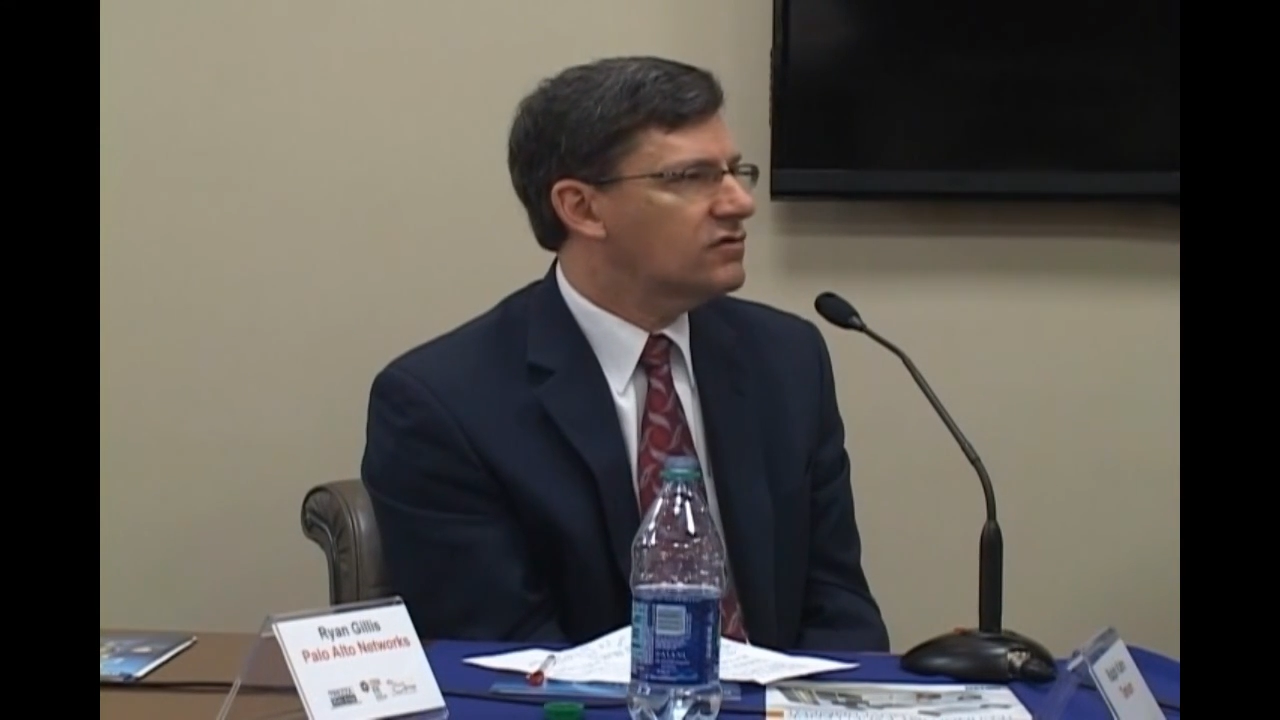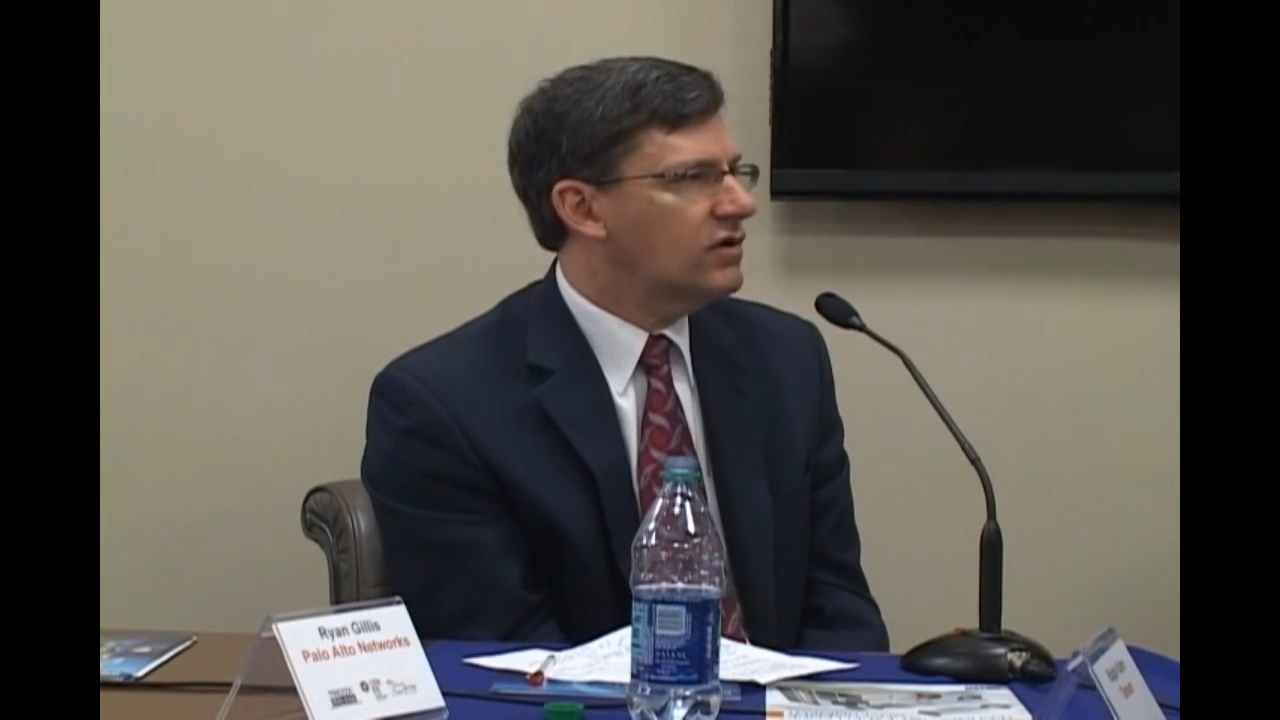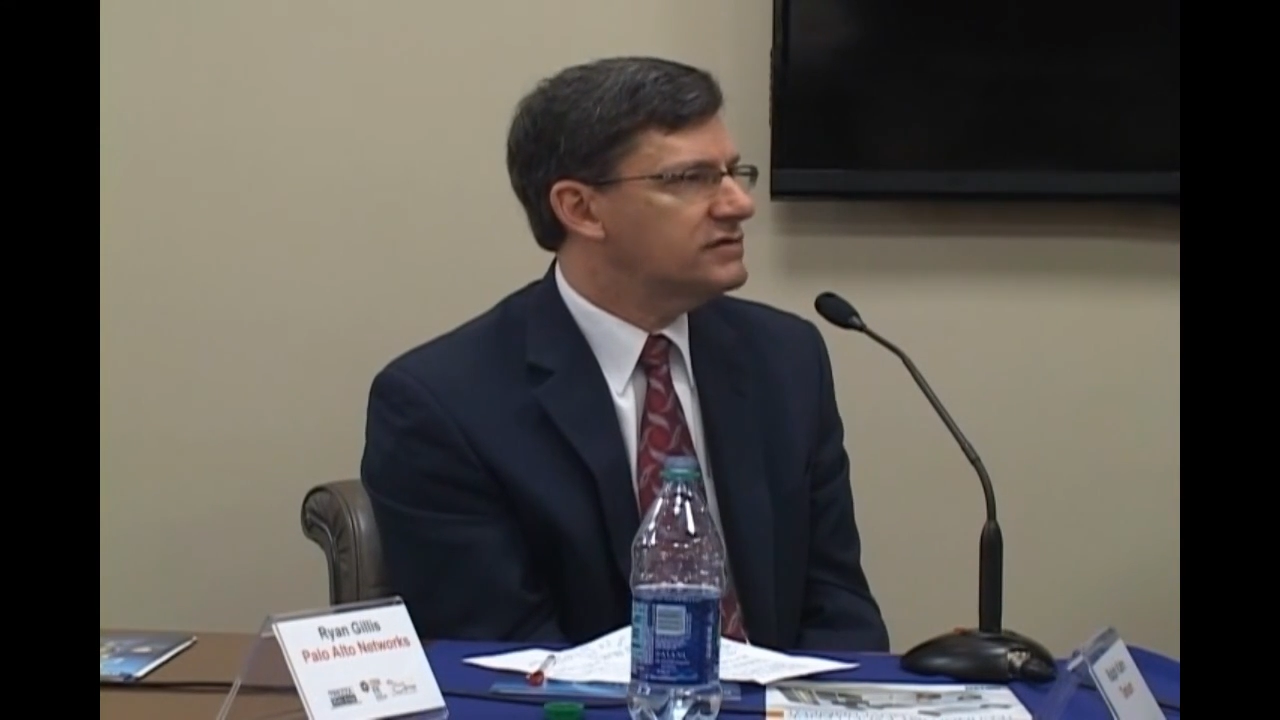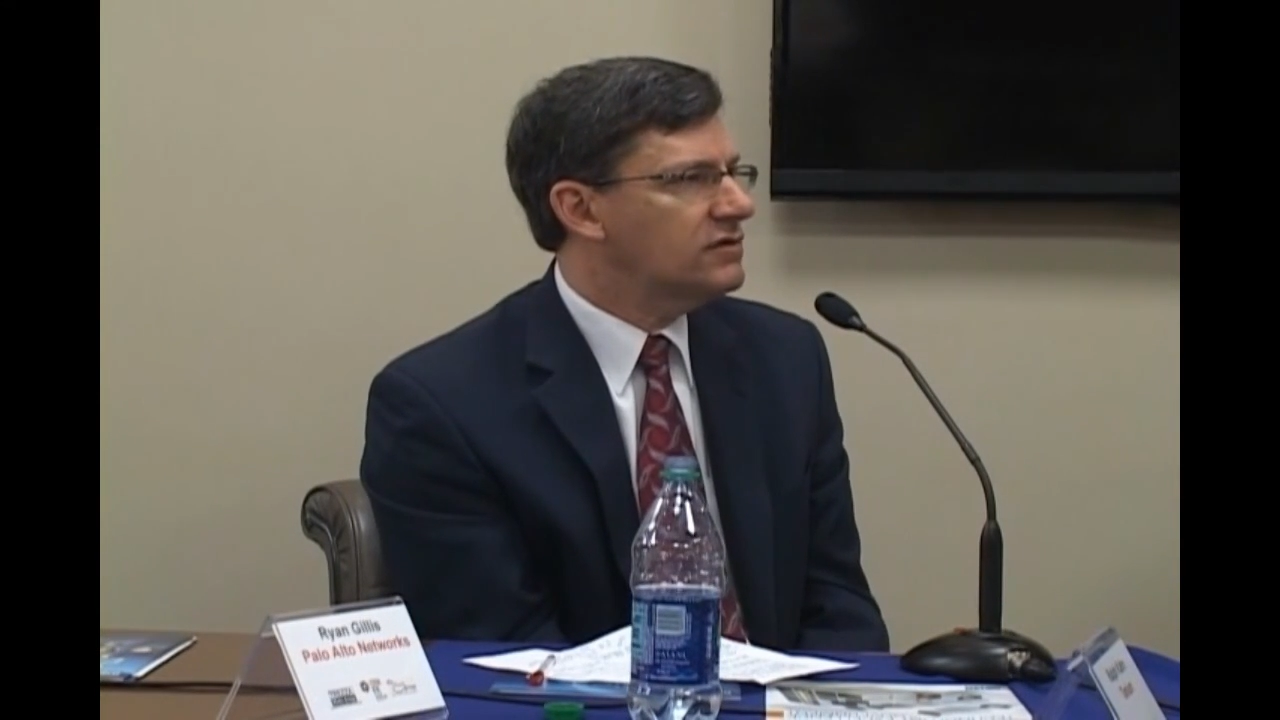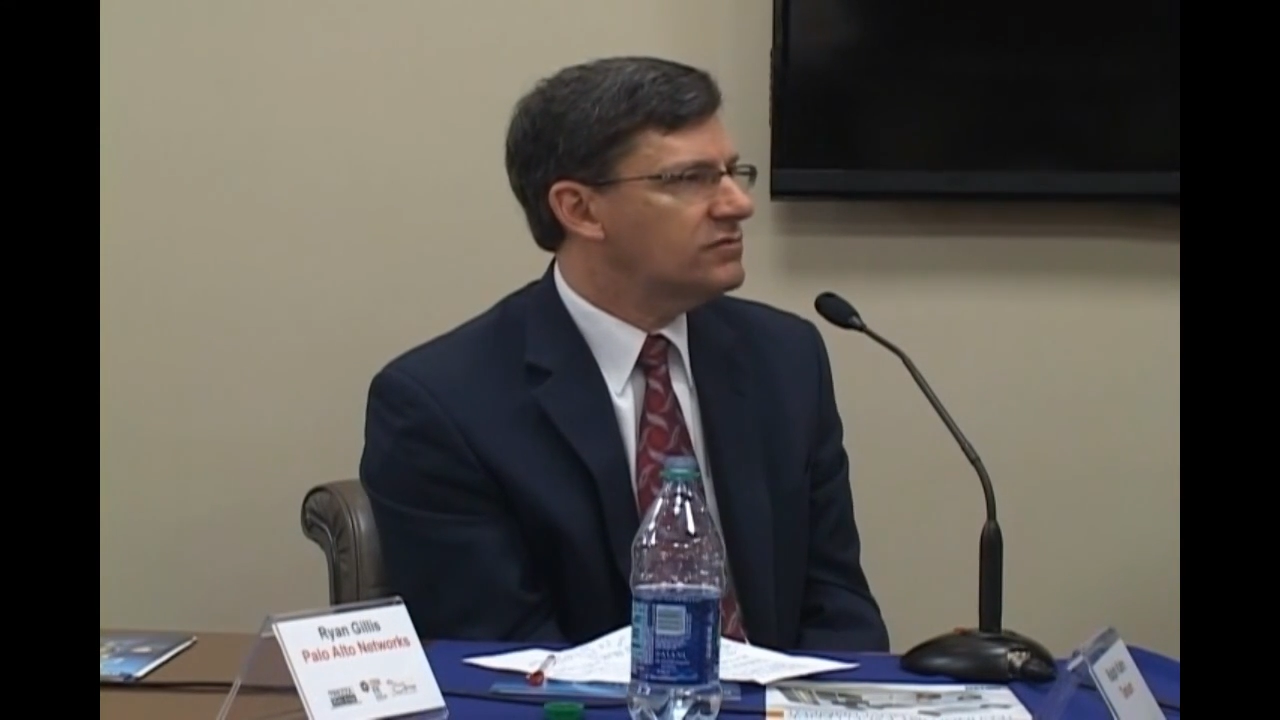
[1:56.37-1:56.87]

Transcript: across